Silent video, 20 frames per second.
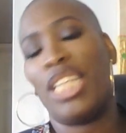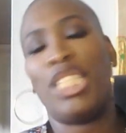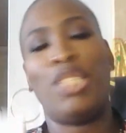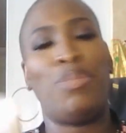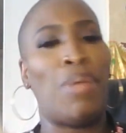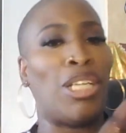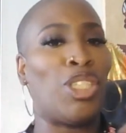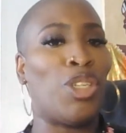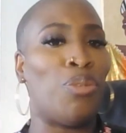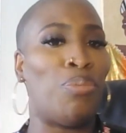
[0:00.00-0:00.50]

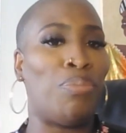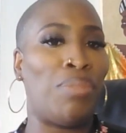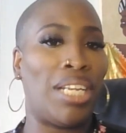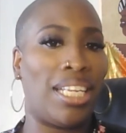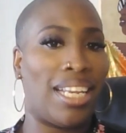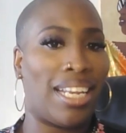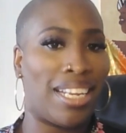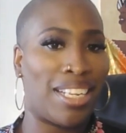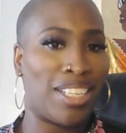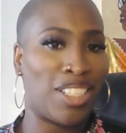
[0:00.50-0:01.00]
special
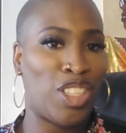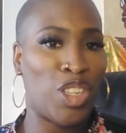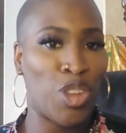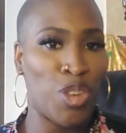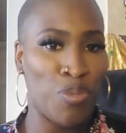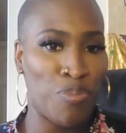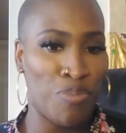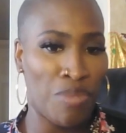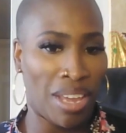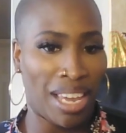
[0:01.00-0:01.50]
meaning
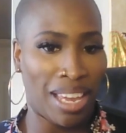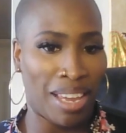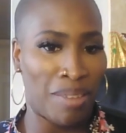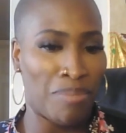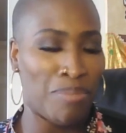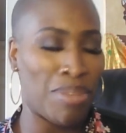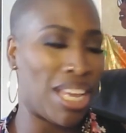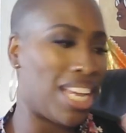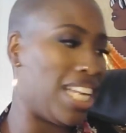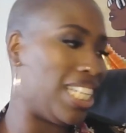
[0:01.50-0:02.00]
to
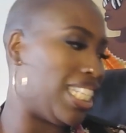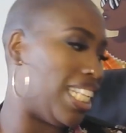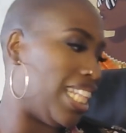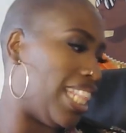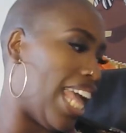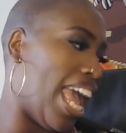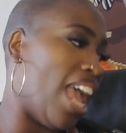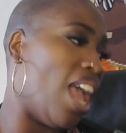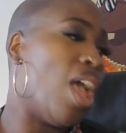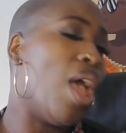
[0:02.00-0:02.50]
me because
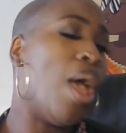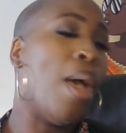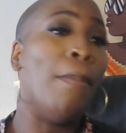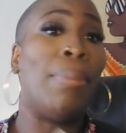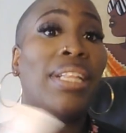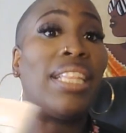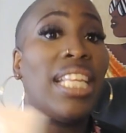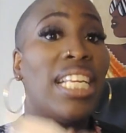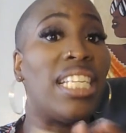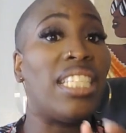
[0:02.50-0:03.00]
of that.
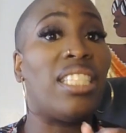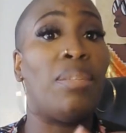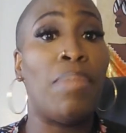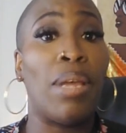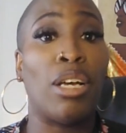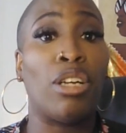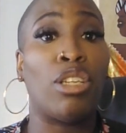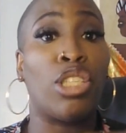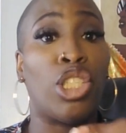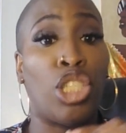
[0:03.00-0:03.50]
But this
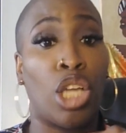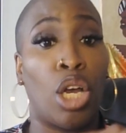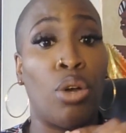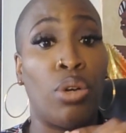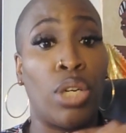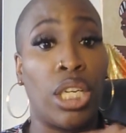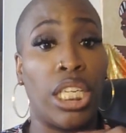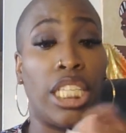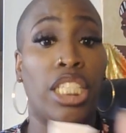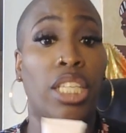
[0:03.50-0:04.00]
smells
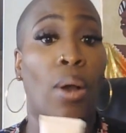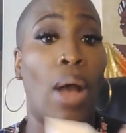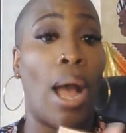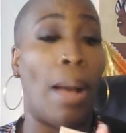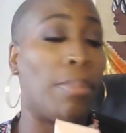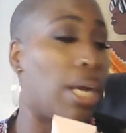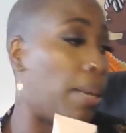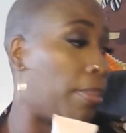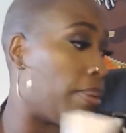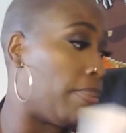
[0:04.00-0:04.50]
so good. So
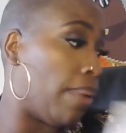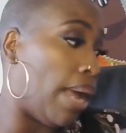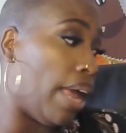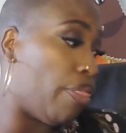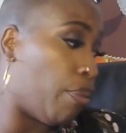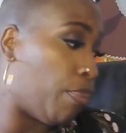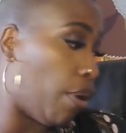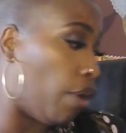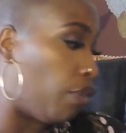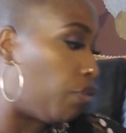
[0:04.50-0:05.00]
I'm going to be
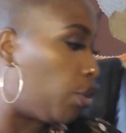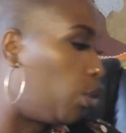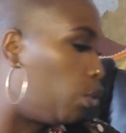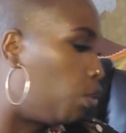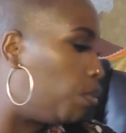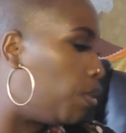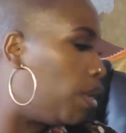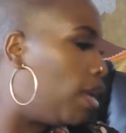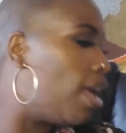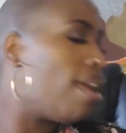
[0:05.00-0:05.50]
buying the
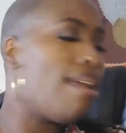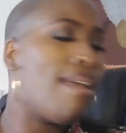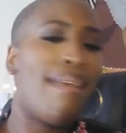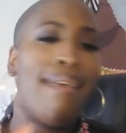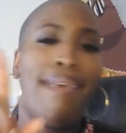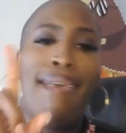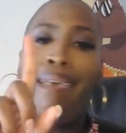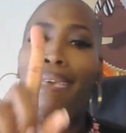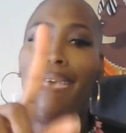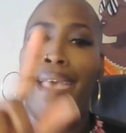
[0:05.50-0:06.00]
perfume
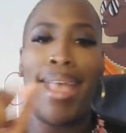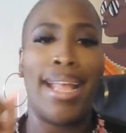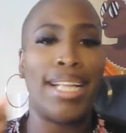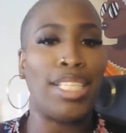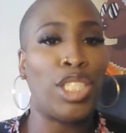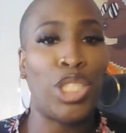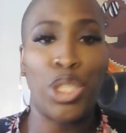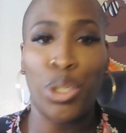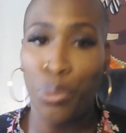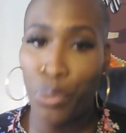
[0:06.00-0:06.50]

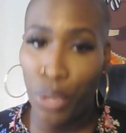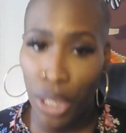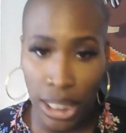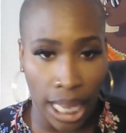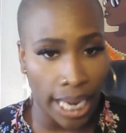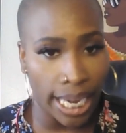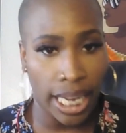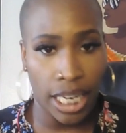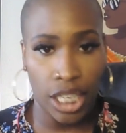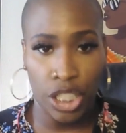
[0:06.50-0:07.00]
as soon as
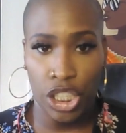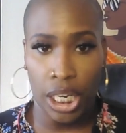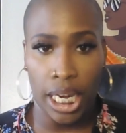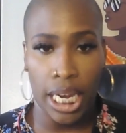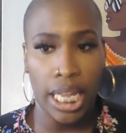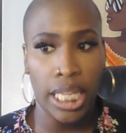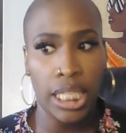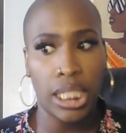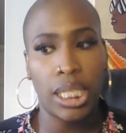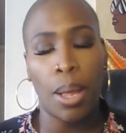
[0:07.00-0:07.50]
I get a
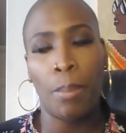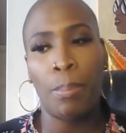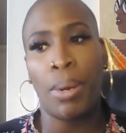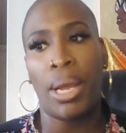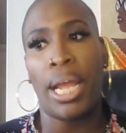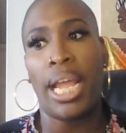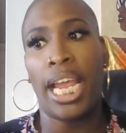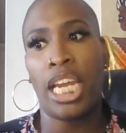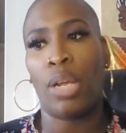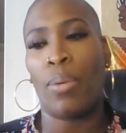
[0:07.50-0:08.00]
chance.
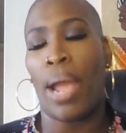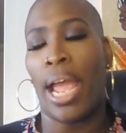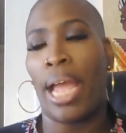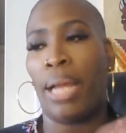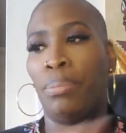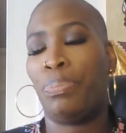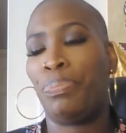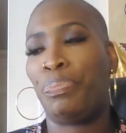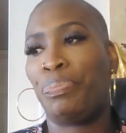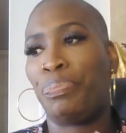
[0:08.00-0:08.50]
But
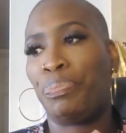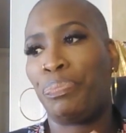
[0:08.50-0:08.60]
anyway,